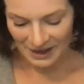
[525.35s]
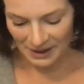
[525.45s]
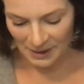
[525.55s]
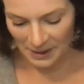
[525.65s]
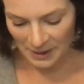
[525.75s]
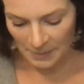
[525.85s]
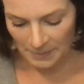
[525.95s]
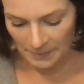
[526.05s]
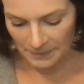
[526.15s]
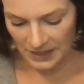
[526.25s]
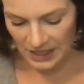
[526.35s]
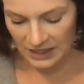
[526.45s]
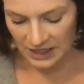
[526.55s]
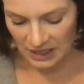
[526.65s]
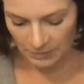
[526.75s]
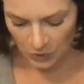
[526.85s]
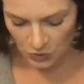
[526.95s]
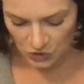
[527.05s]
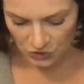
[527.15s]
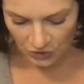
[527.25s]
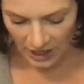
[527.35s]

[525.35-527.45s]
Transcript: um in the emotional